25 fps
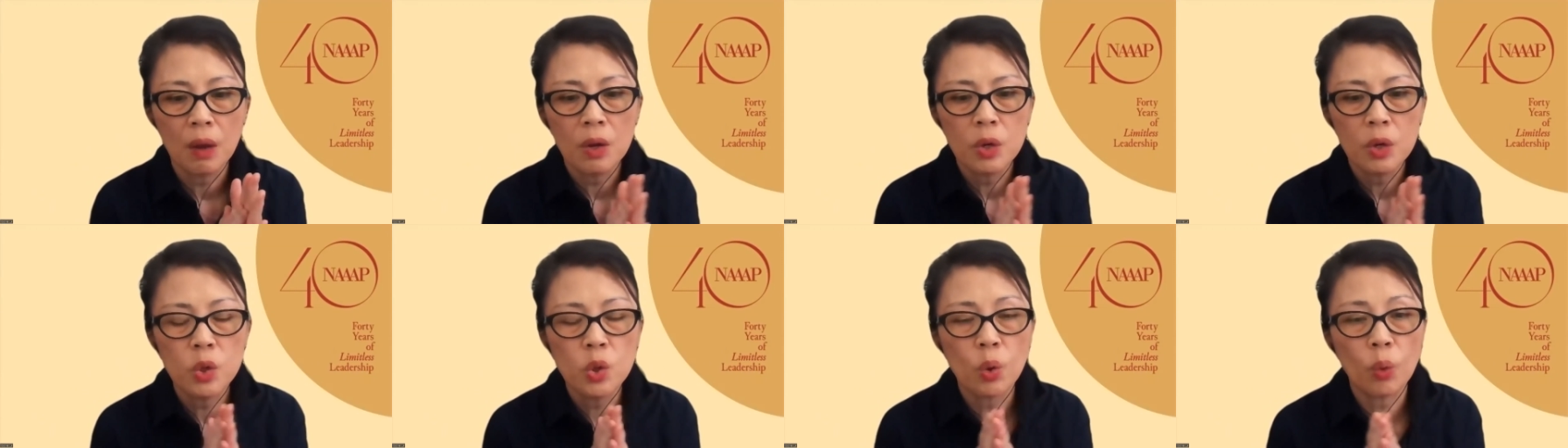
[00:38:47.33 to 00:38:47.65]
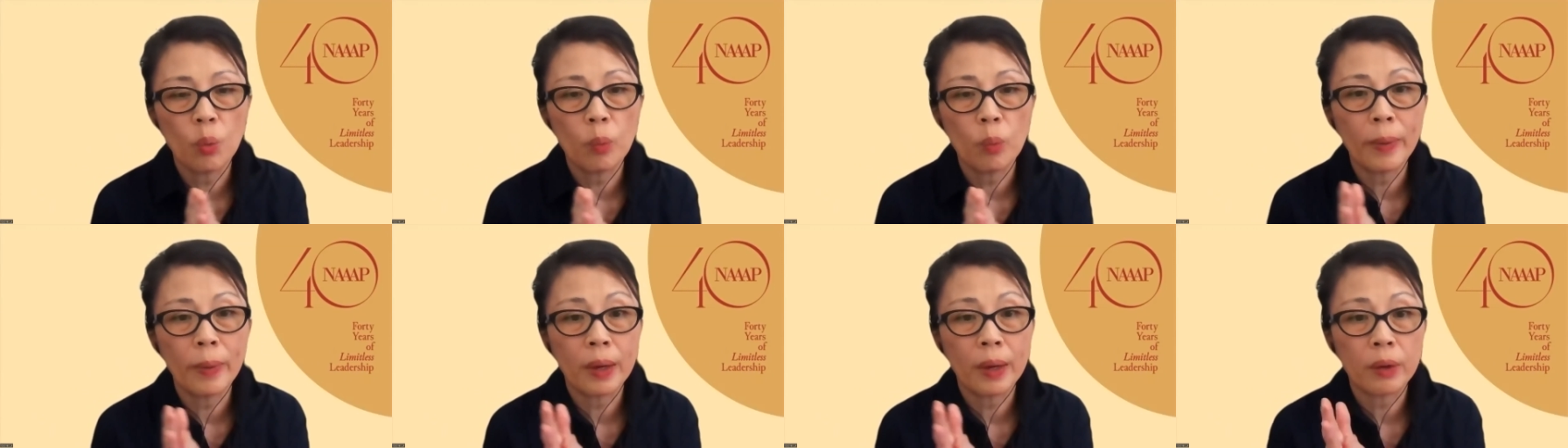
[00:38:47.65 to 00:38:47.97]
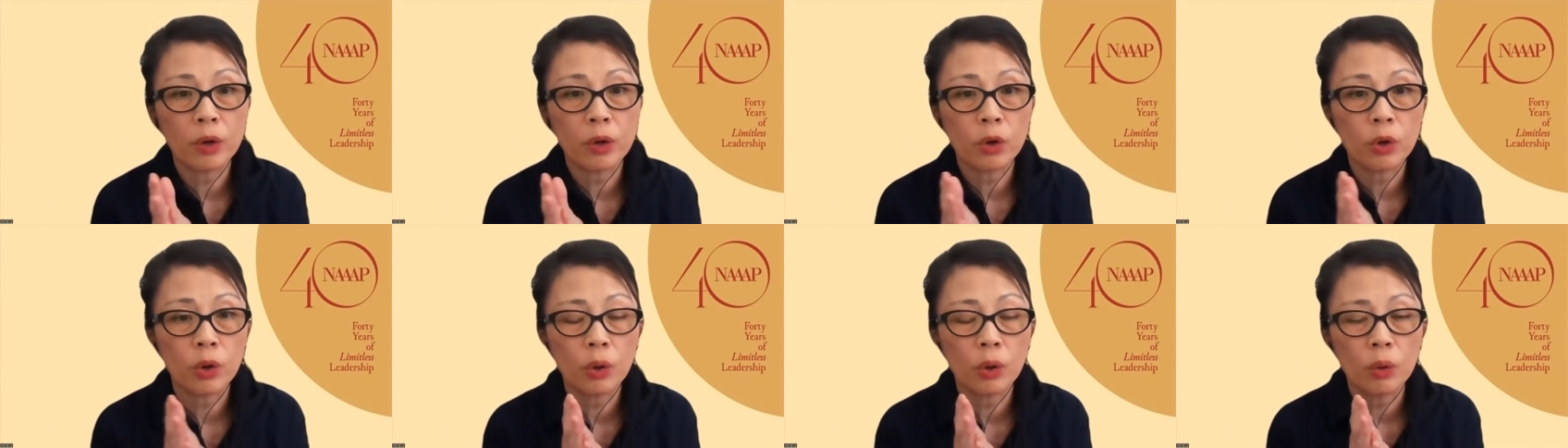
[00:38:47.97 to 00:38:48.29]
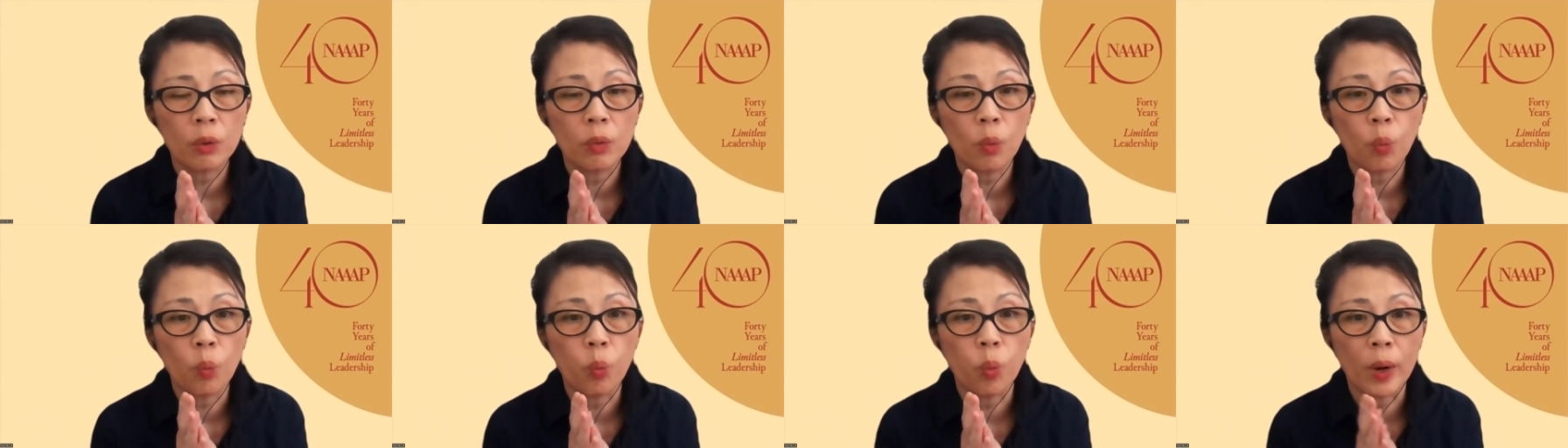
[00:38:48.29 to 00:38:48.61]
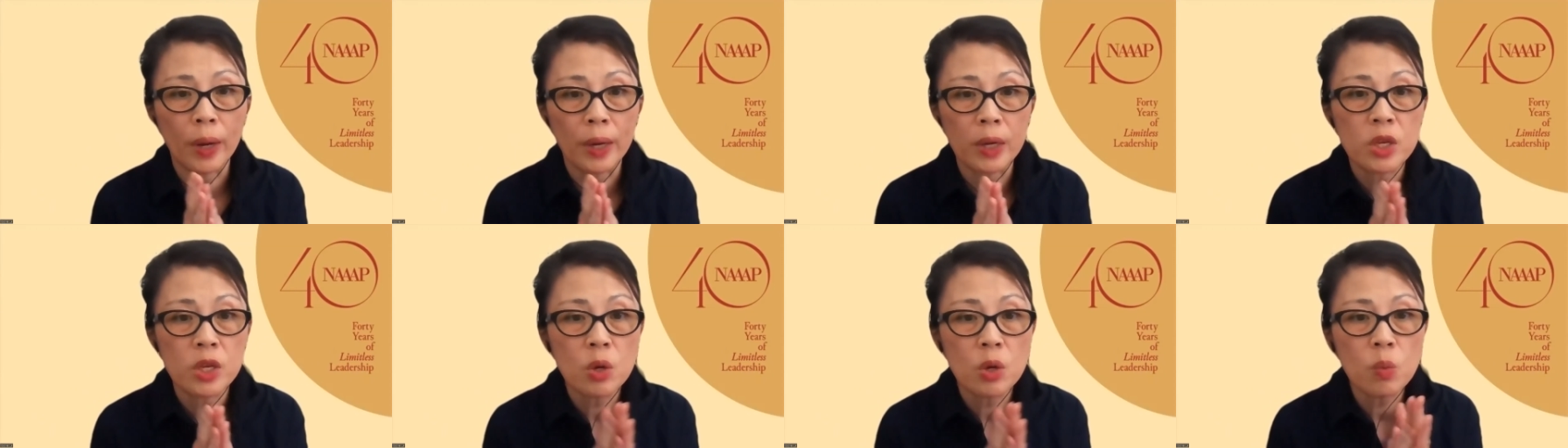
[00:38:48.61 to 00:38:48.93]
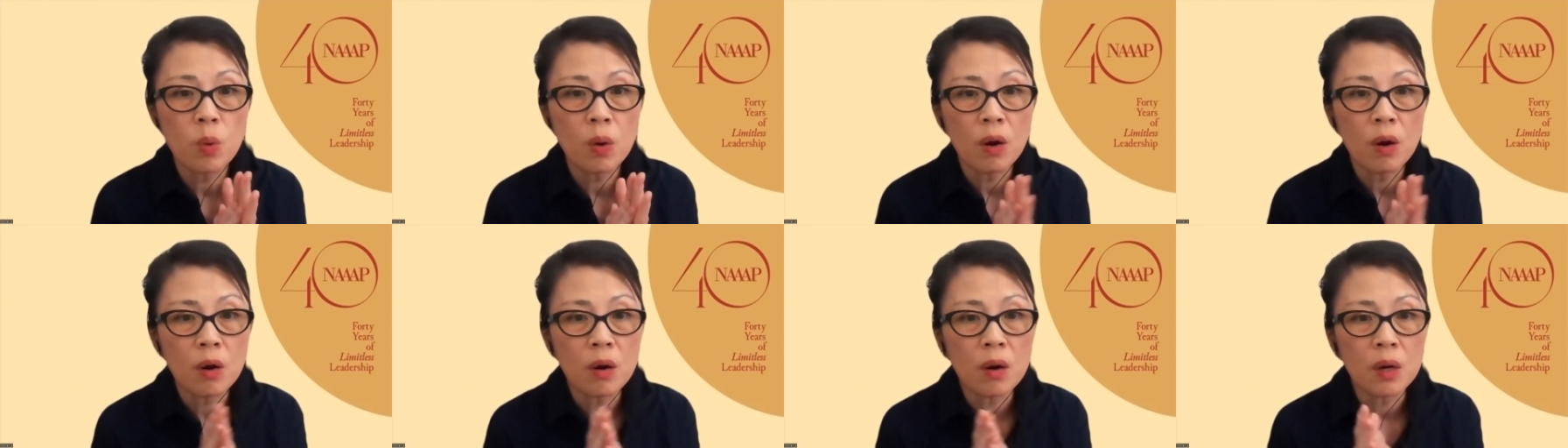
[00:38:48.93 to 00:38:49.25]
no matter where you
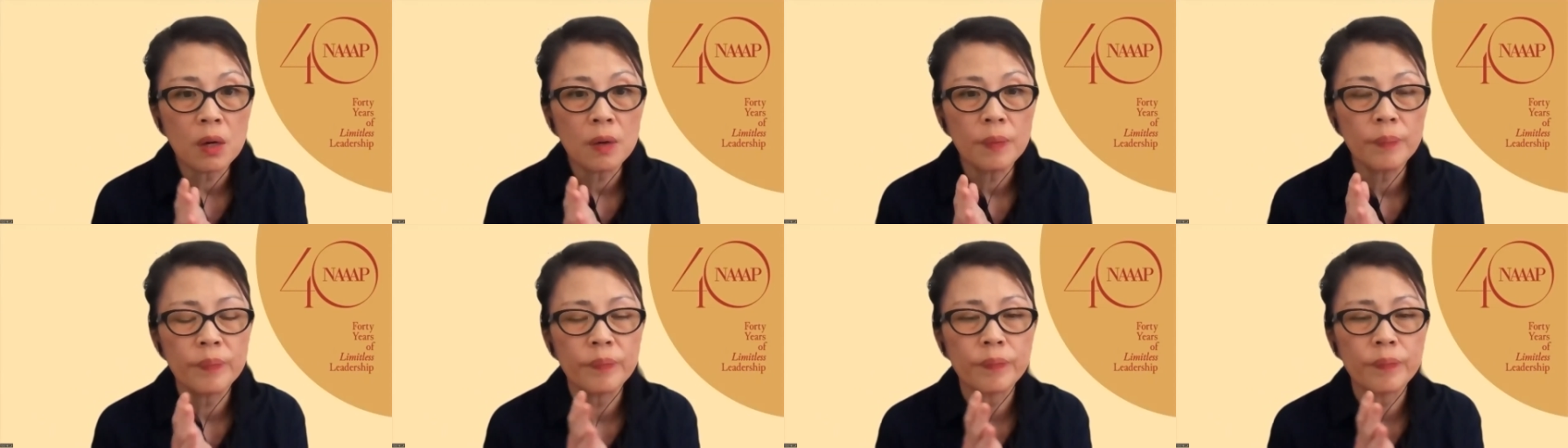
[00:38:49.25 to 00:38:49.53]
are,